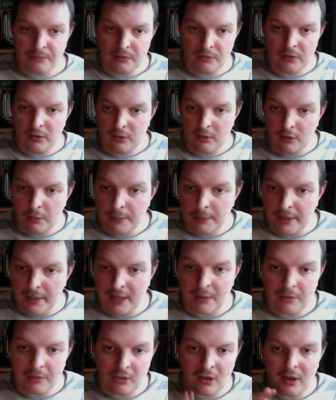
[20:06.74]
new
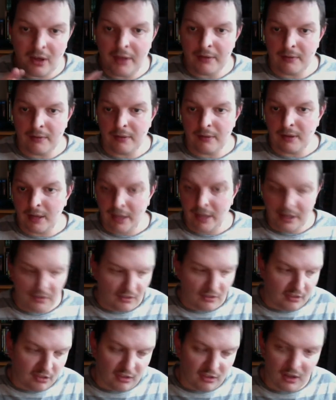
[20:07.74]
pickups that I had
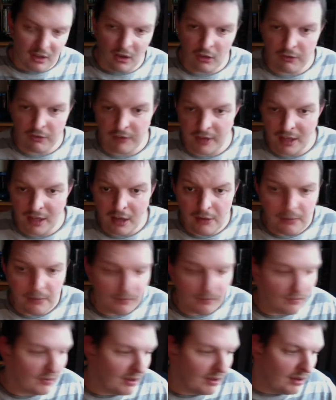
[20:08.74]
since the last video.
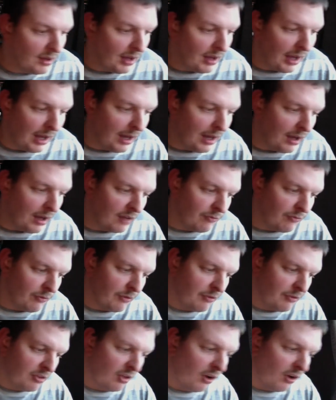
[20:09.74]

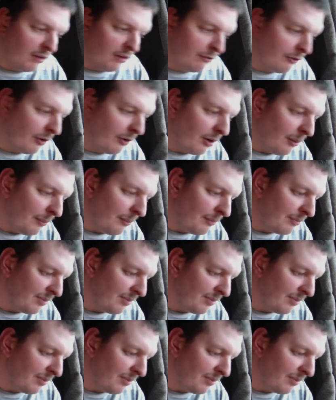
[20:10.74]
Aside from